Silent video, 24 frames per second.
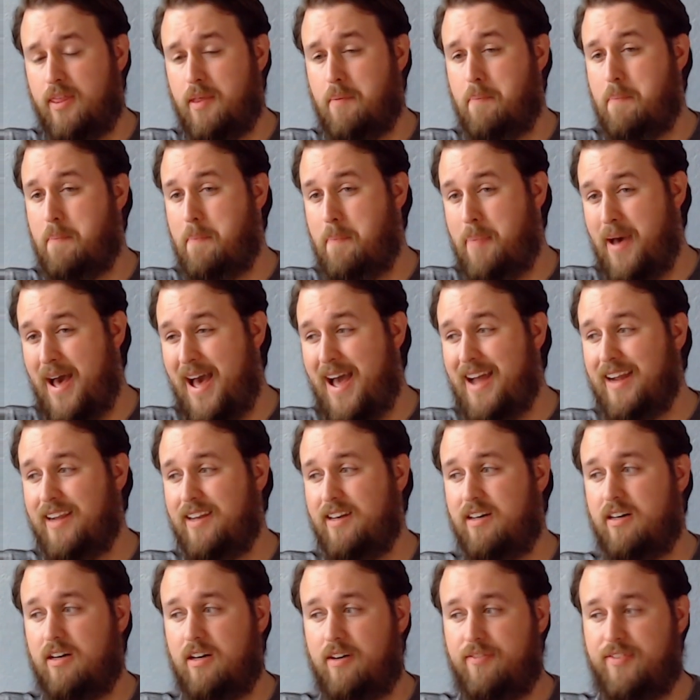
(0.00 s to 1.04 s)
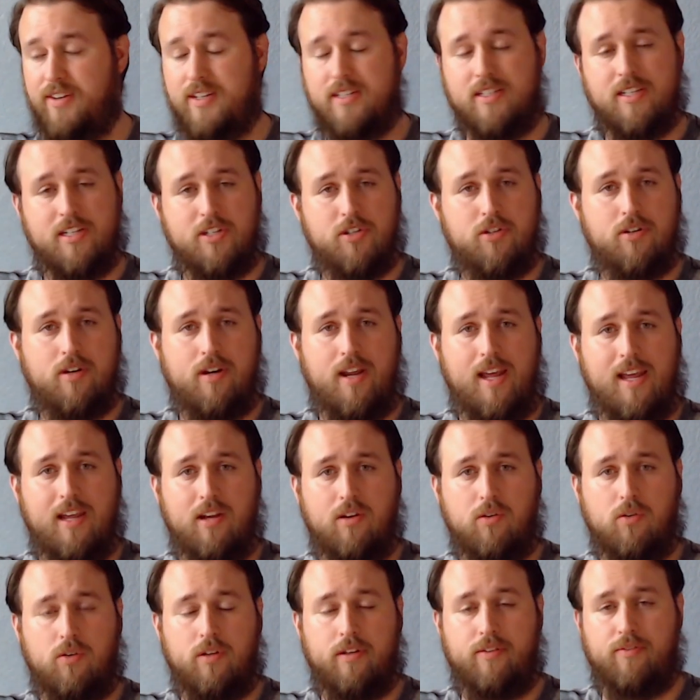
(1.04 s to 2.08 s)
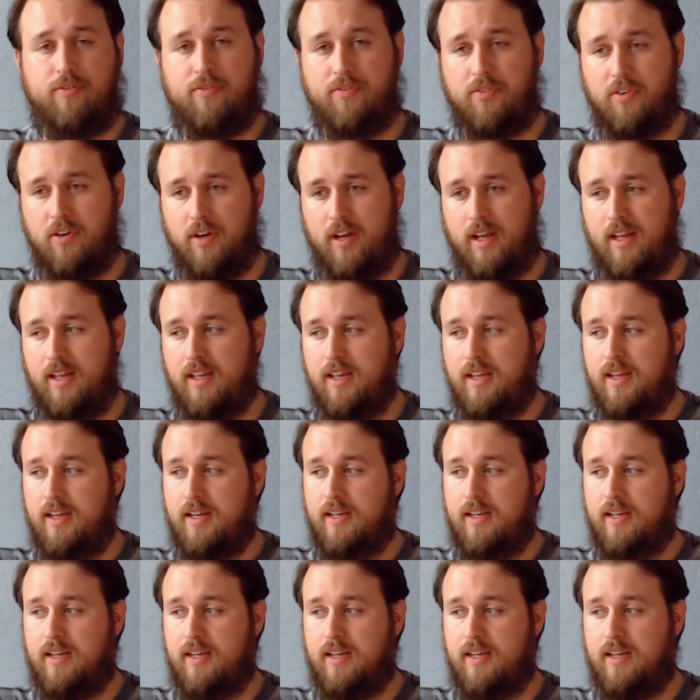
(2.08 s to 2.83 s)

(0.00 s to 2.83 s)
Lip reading: the back of his injured ankle and foot,